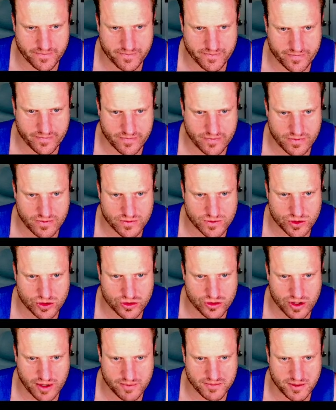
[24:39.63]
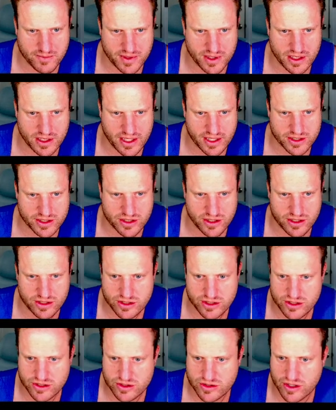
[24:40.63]
Just drop them in. Actually, I'll just
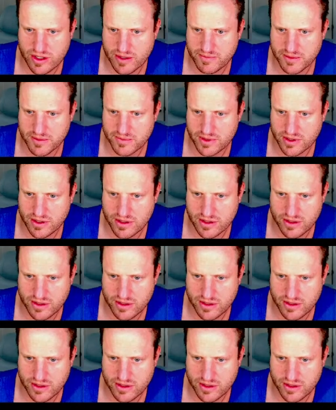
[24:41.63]
drop them here.